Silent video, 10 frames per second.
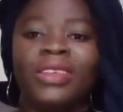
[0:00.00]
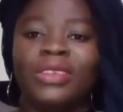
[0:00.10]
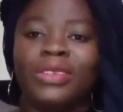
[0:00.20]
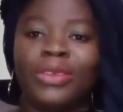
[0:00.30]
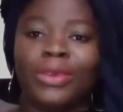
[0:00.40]

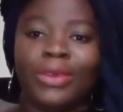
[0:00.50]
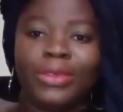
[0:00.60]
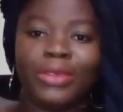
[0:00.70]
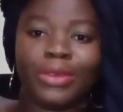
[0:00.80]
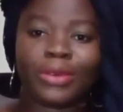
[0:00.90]

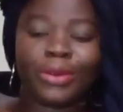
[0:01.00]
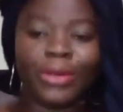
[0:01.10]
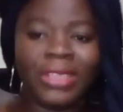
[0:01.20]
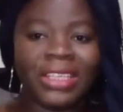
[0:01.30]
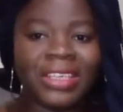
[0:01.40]
your
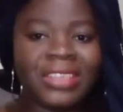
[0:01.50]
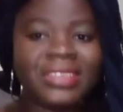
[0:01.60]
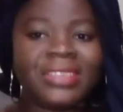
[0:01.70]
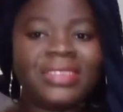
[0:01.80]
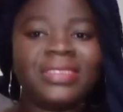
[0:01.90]

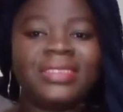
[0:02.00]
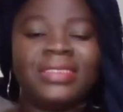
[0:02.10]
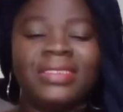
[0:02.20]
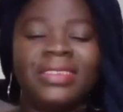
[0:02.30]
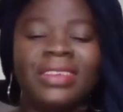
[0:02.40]

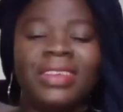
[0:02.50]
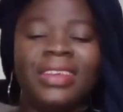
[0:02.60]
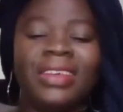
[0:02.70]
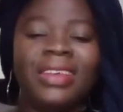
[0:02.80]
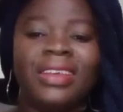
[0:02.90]
colleagues.
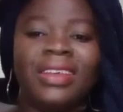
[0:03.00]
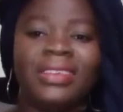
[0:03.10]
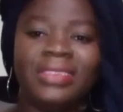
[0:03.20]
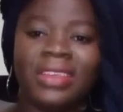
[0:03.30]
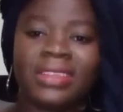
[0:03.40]

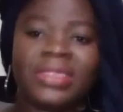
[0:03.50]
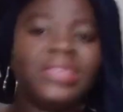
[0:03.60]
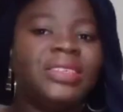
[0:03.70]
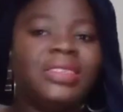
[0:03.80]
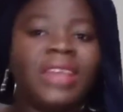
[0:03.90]
Yes,
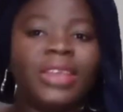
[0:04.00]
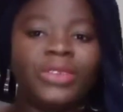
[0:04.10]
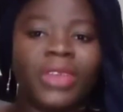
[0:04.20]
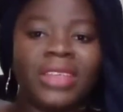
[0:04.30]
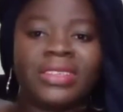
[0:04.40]
either
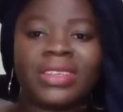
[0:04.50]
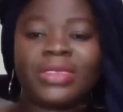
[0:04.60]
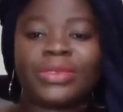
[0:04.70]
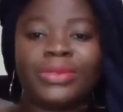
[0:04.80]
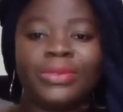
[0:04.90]
you are in the
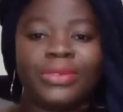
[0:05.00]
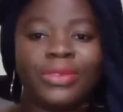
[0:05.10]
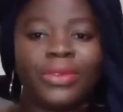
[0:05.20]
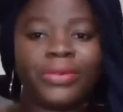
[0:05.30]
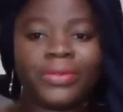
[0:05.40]
school,
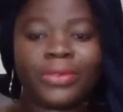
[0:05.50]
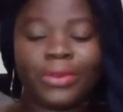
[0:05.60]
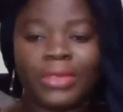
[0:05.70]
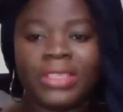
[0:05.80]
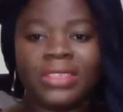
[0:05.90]
your
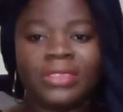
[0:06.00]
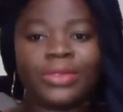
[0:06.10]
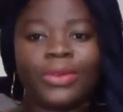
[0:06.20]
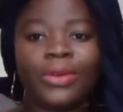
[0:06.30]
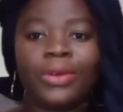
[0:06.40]
colleagues,
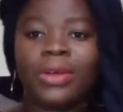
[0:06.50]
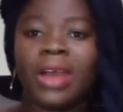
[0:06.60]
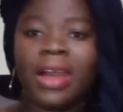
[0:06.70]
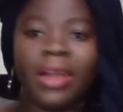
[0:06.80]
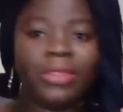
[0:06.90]
or
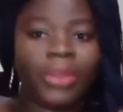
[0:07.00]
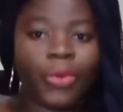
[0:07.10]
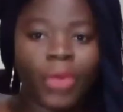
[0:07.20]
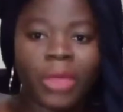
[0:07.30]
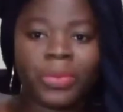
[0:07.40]

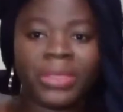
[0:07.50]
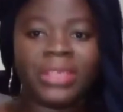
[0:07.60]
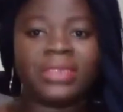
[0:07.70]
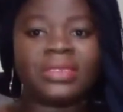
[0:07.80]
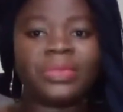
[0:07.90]
the
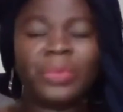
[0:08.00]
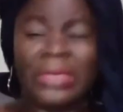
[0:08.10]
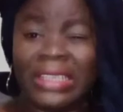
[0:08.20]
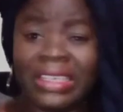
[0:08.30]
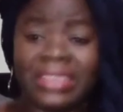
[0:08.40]
workplace.
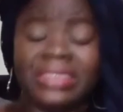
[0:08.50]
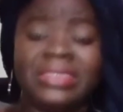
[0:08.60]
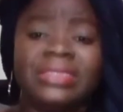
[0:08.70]
Play